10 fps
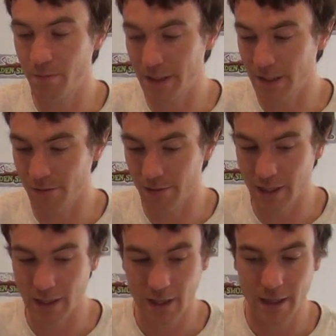would be it
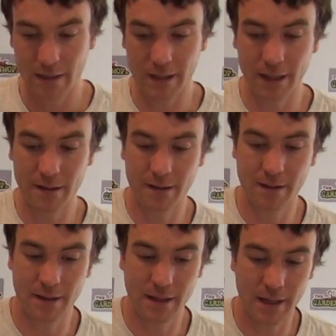really.
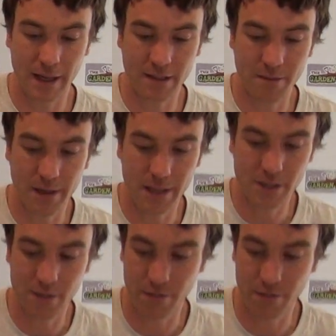That's the explanation